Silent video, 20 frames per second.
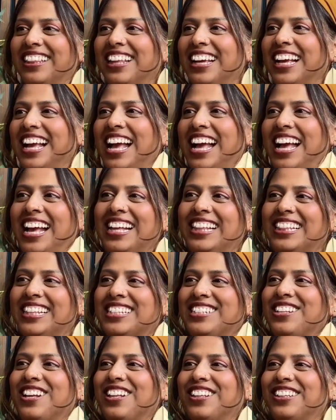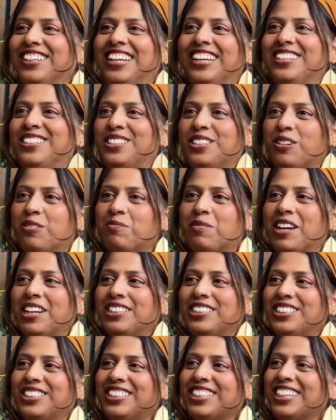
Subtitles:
Like I hate this holiday so much.